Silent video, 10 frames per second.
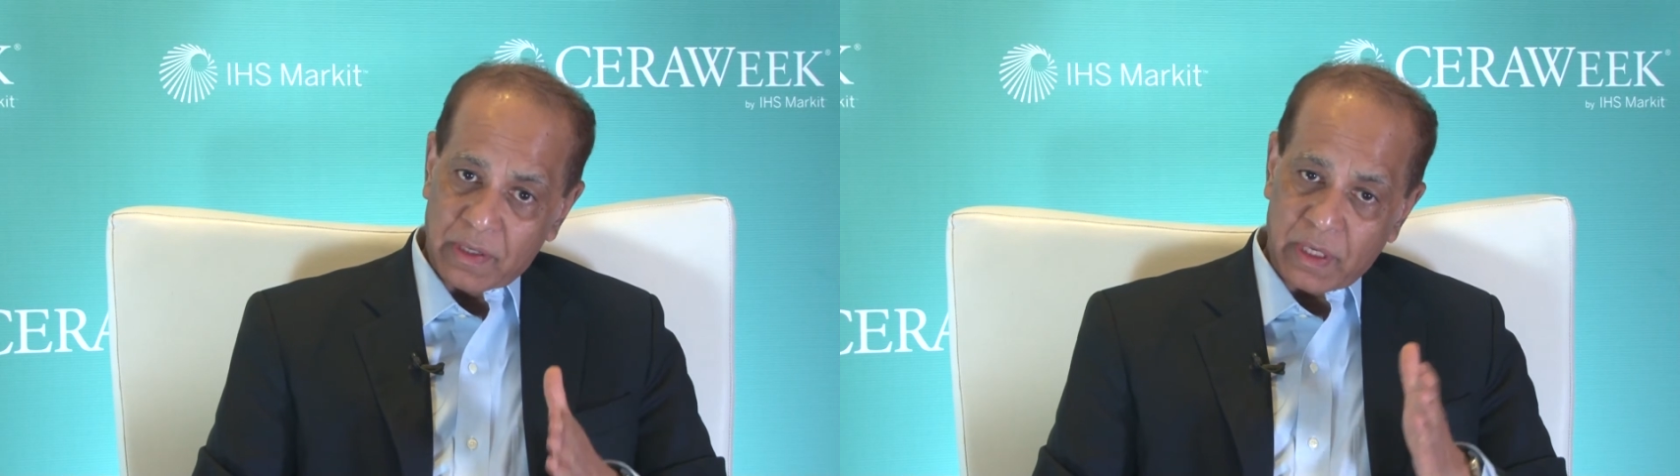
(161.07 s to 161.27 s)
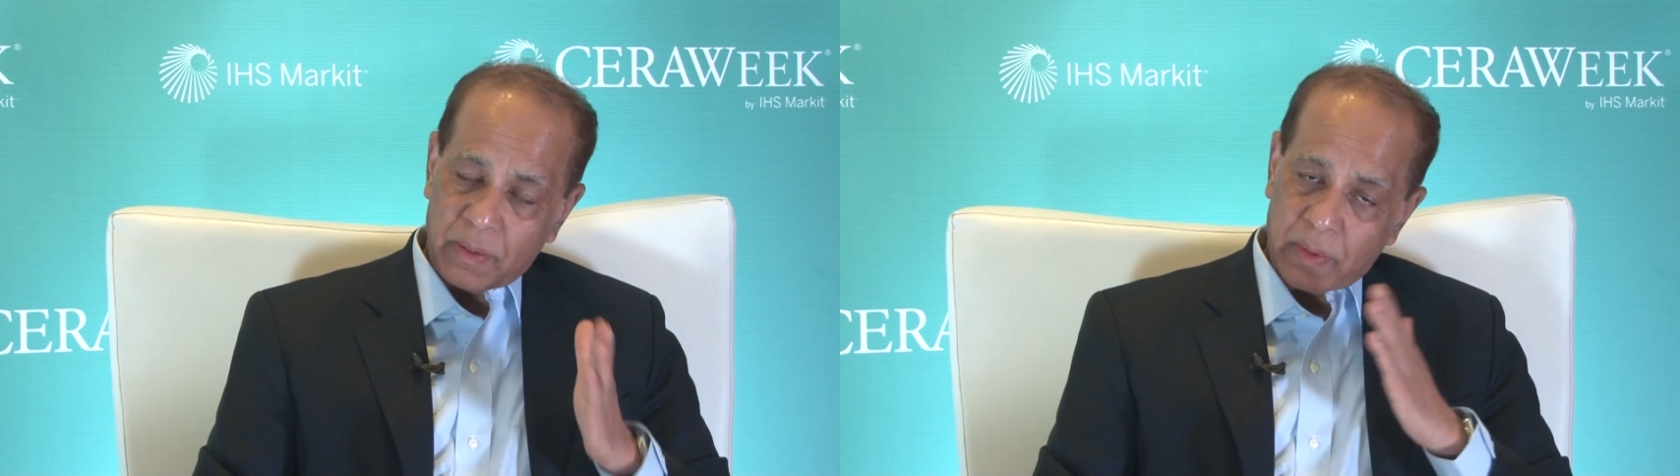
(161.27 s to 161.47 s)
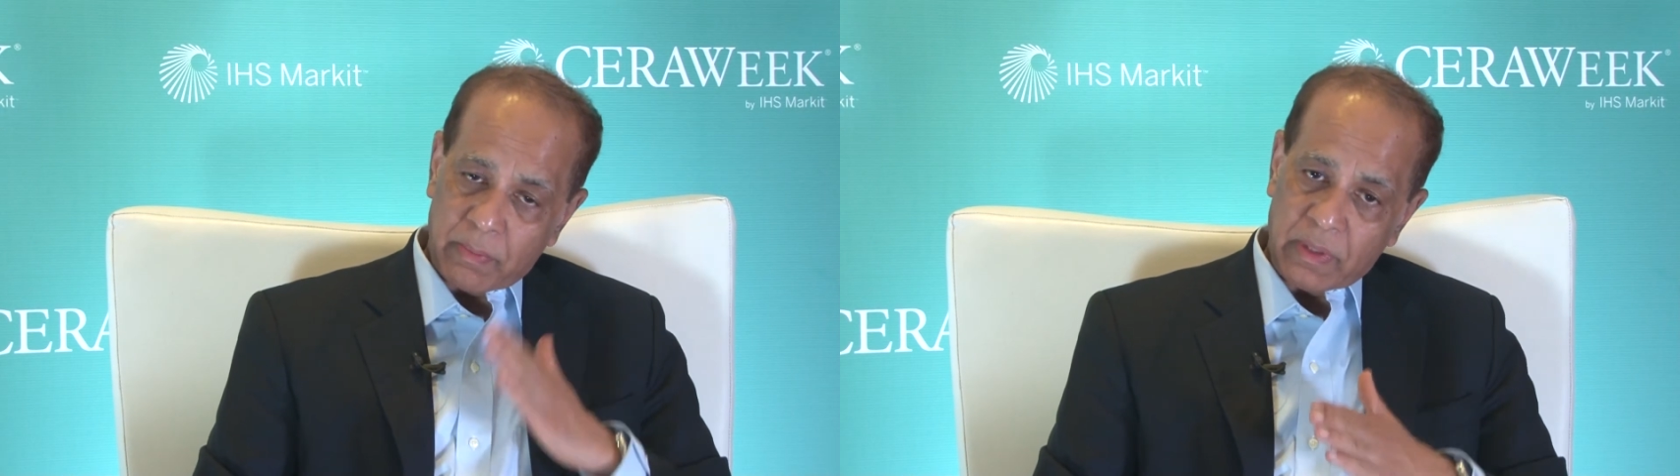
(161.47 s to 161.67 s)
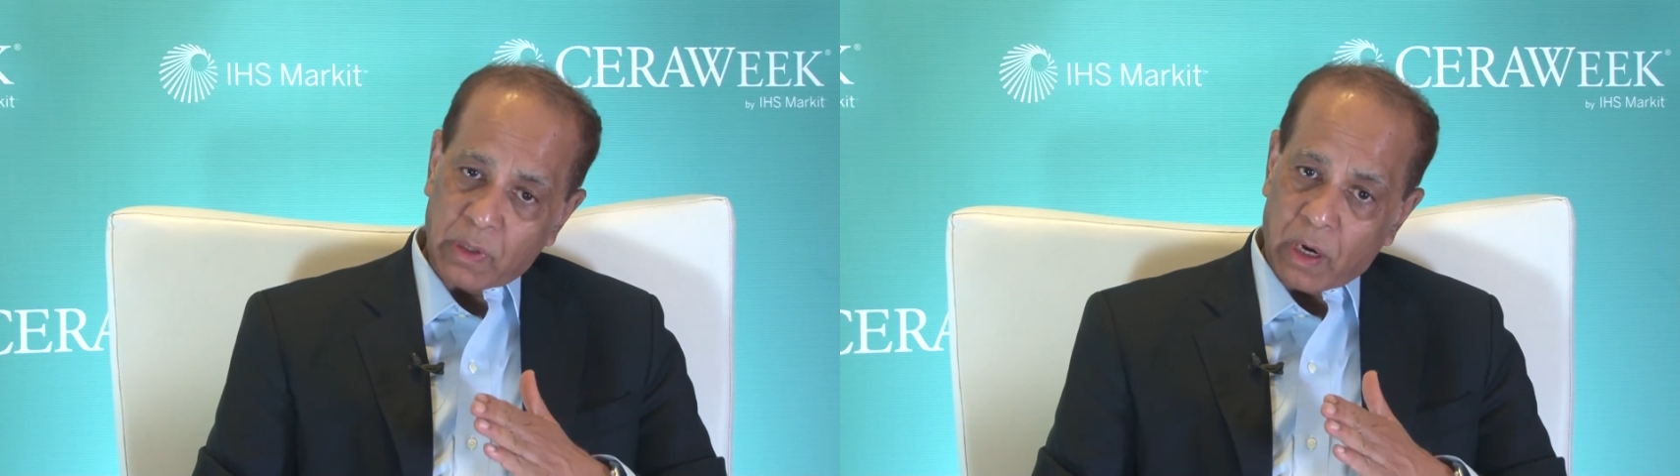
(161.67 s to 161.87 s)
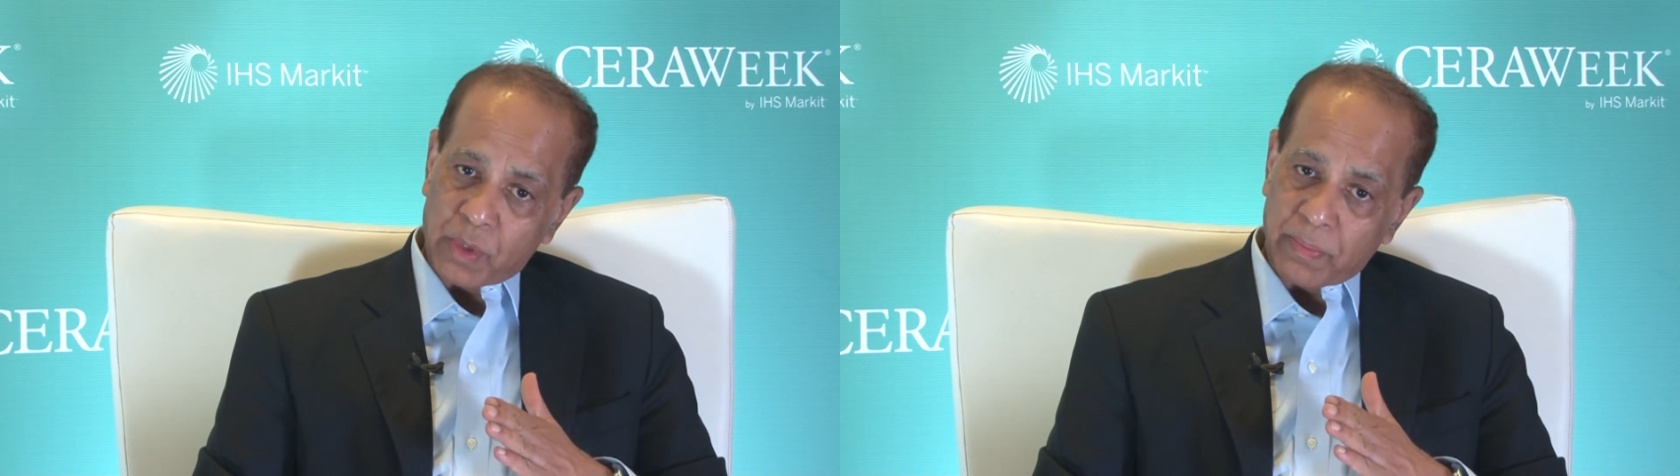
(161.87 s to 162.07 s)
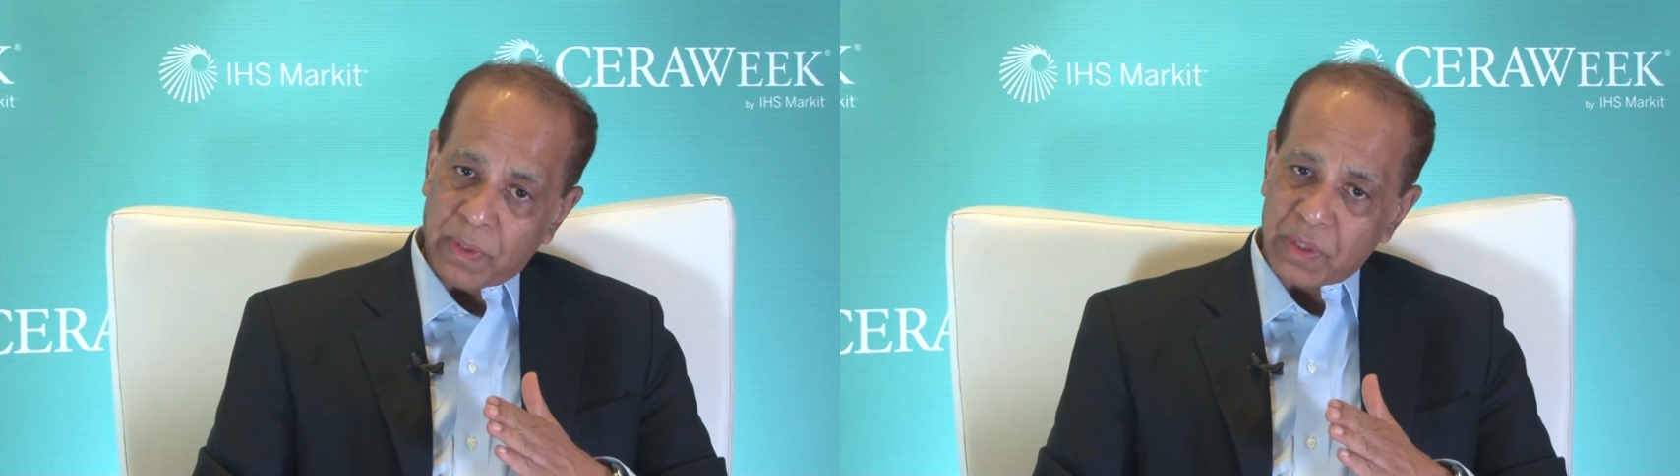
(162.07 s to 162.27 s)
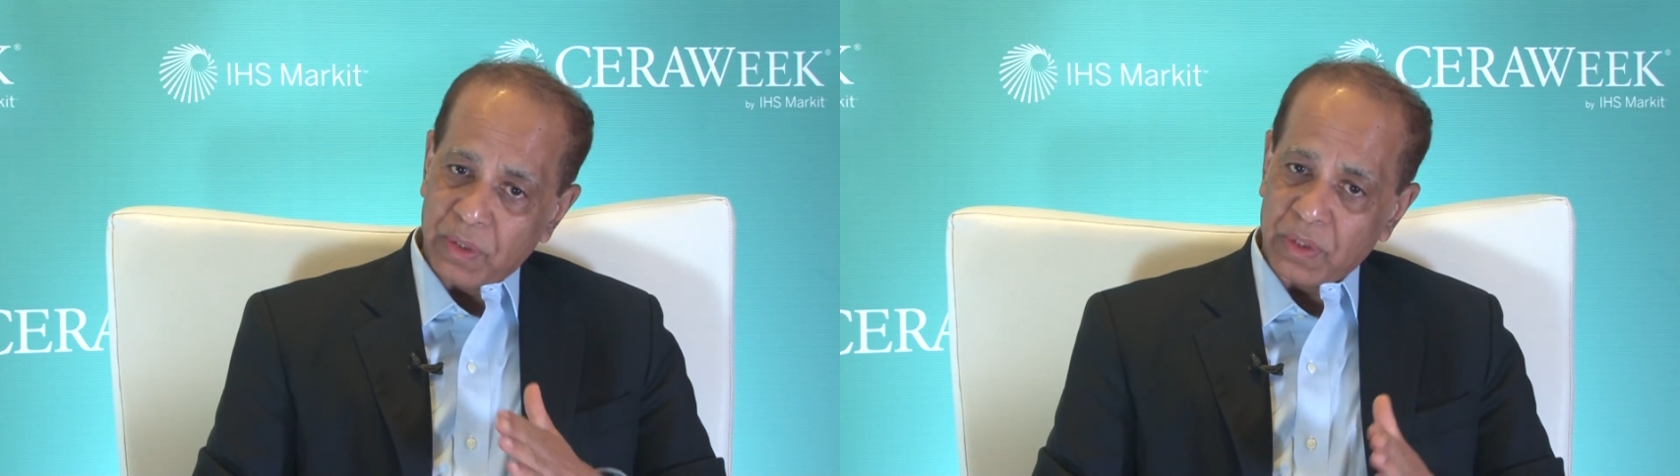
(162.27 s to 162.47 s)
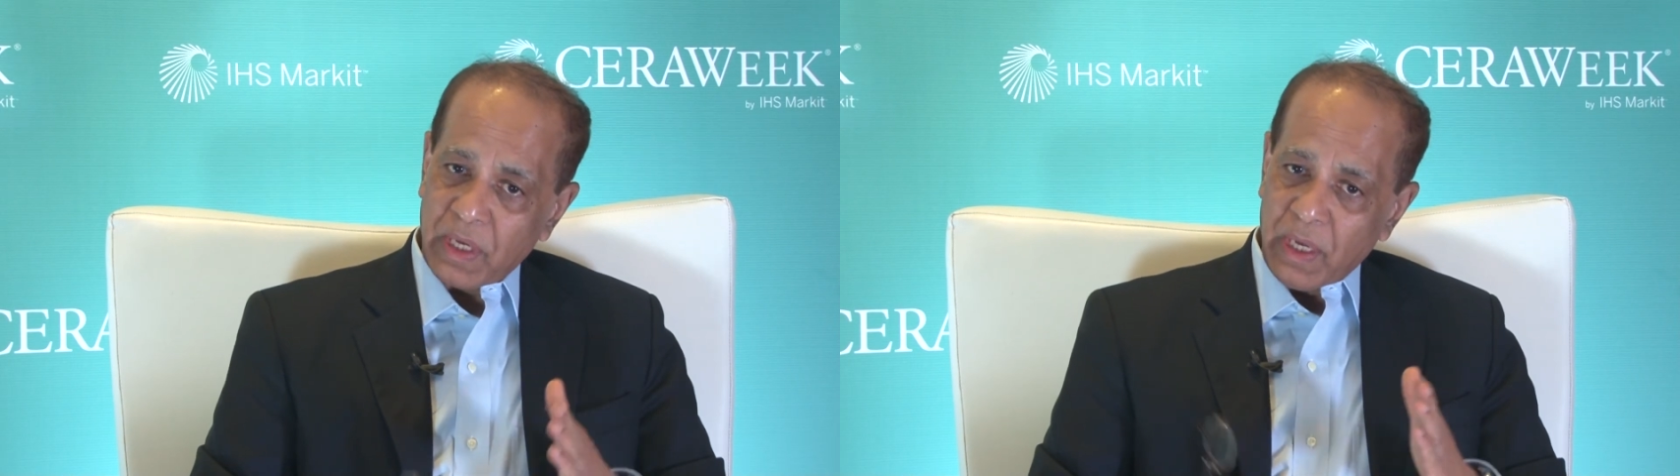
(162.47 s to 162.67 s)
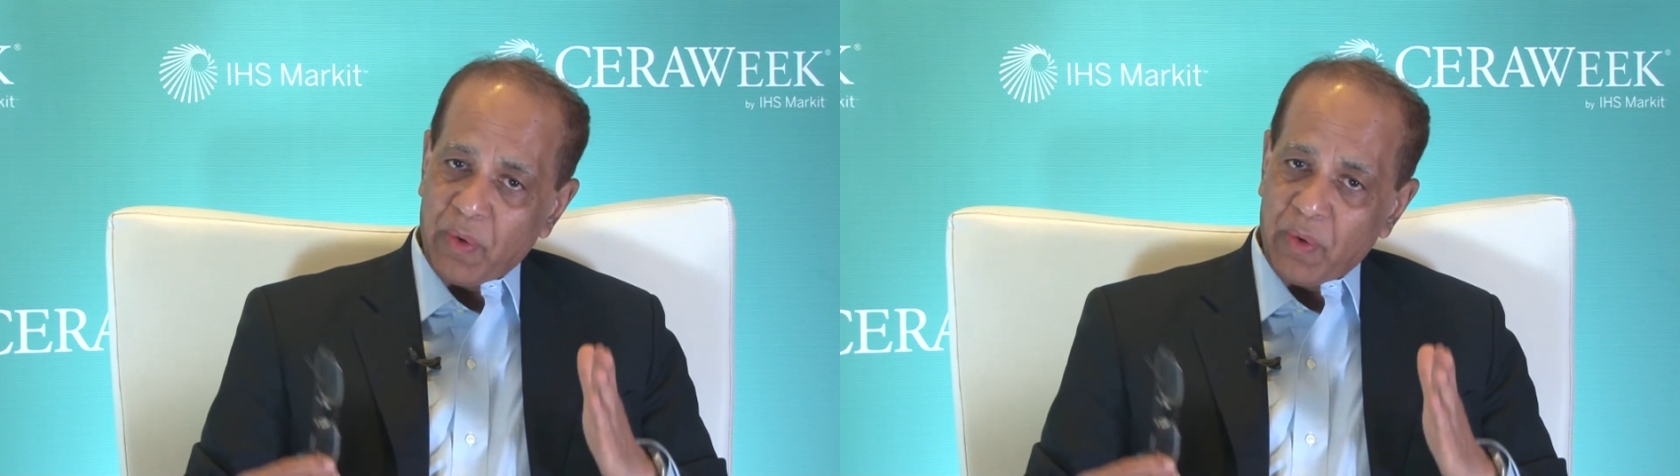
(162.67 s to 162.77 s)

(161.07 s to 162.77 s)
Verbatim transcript: determined contributions,